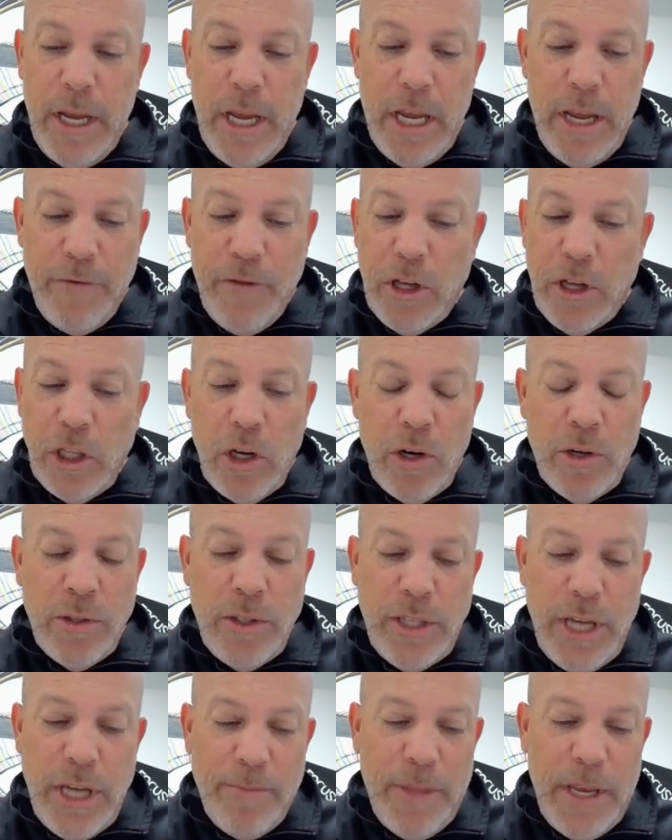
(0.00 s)
If you learned
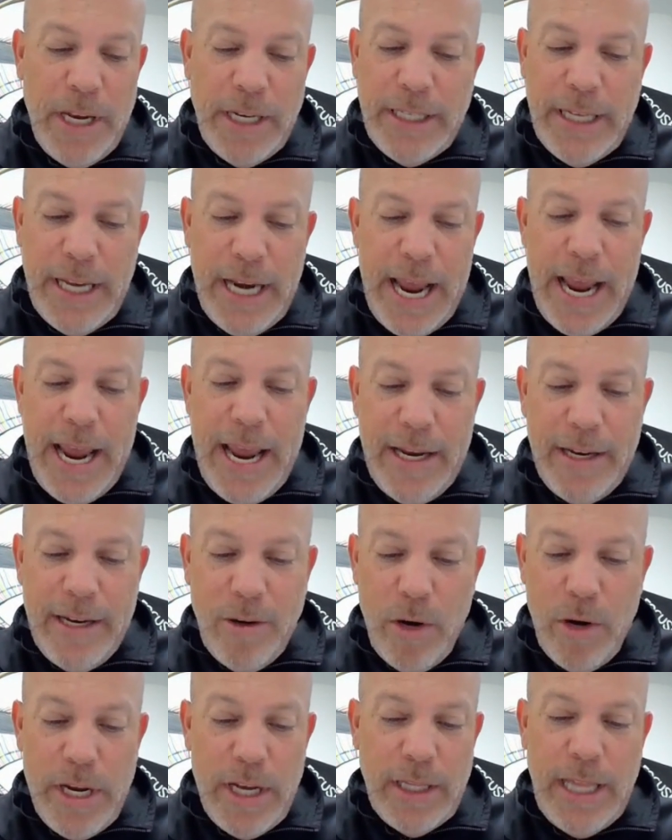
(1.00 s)
something today
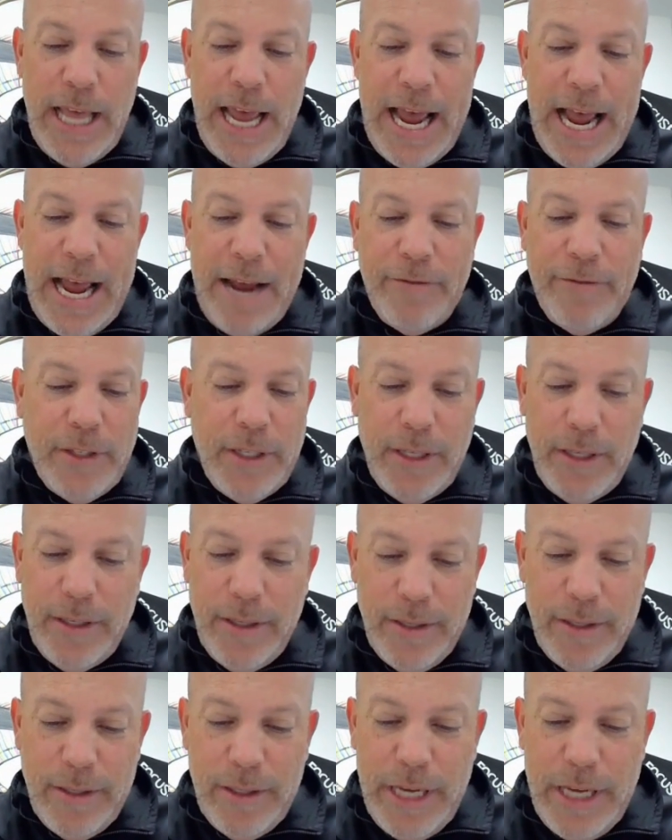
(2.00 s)
or you laughed,
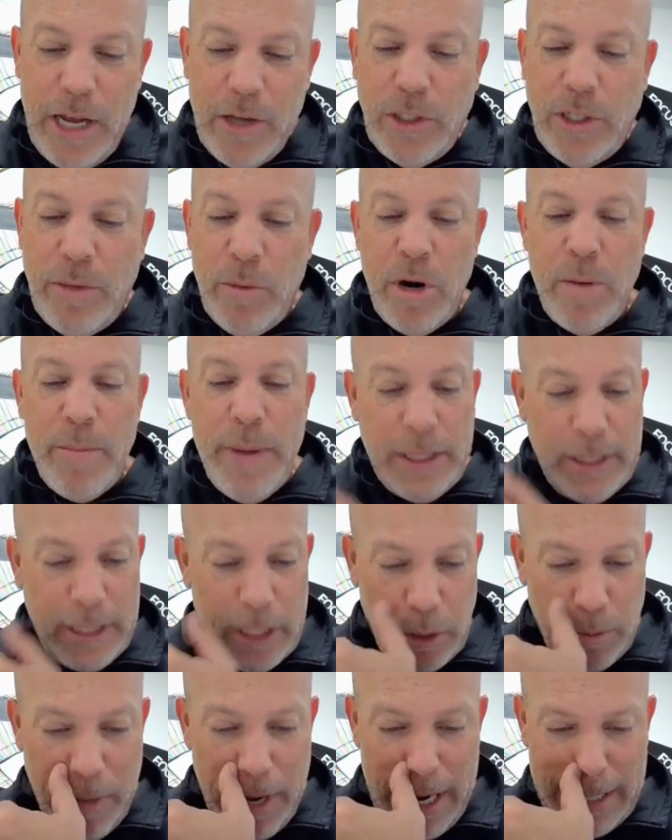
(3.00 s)
tell someone about
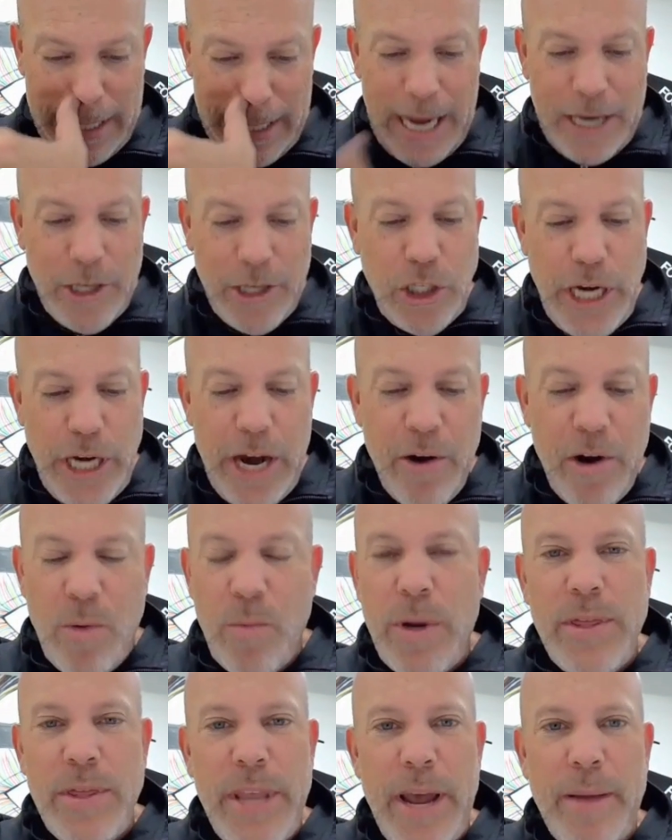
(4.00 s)
this podcast. Share it
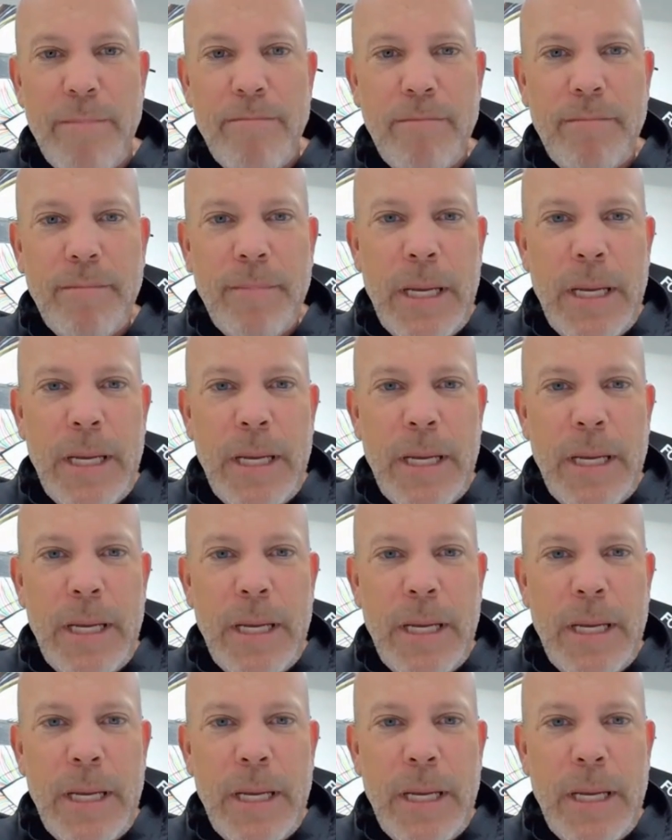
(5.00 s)
with them.